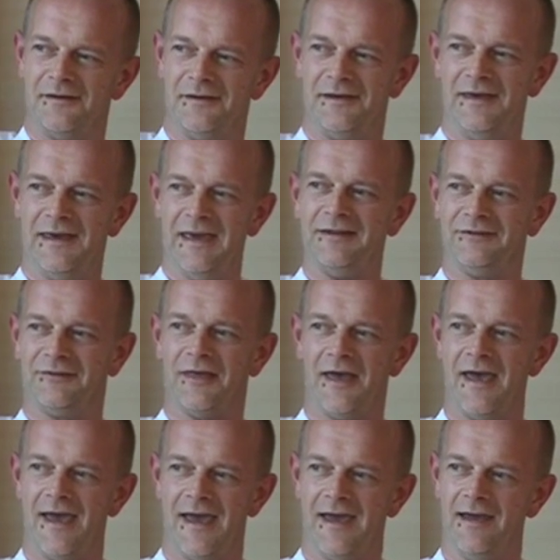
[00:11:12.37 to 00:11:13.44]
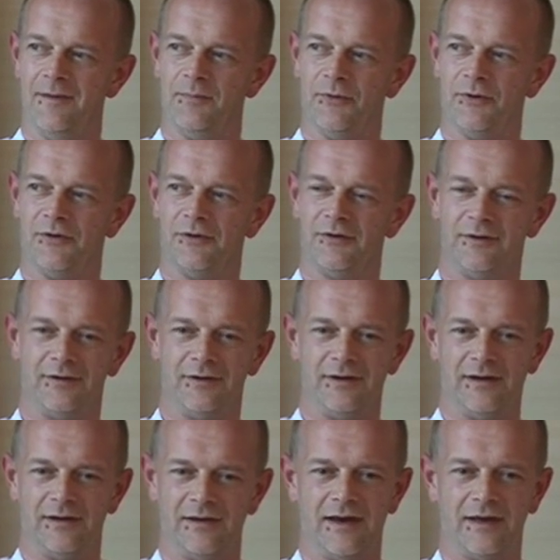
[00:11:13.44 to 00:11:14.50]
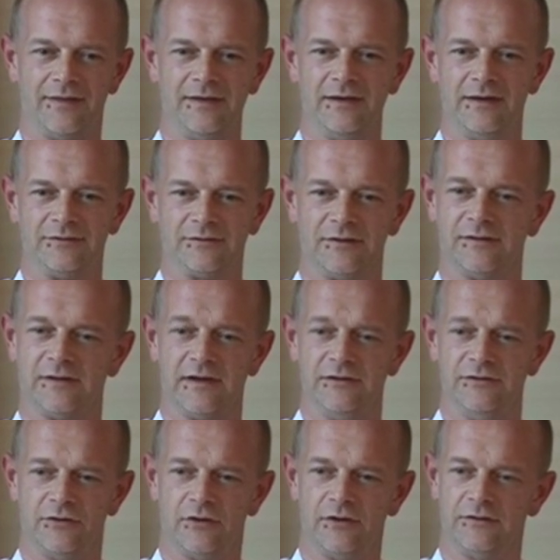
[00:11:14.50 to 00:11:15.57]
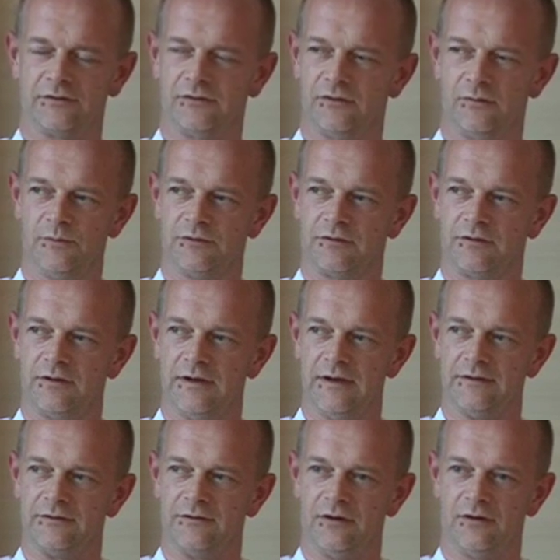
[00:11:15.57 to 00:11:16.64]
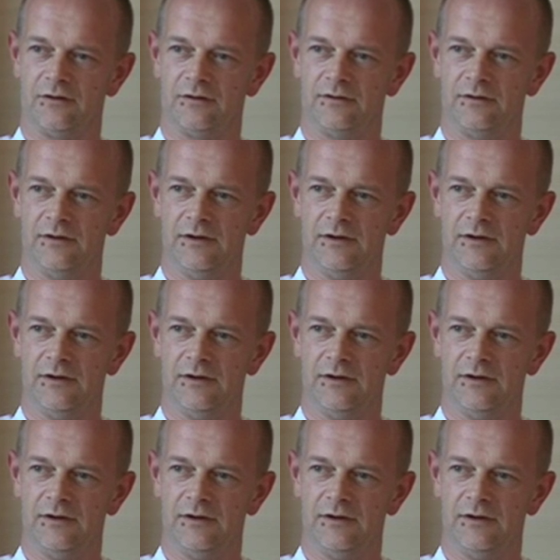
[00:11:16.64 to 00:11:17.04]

it's there. But I think it's because I enjoy it so much that it's not.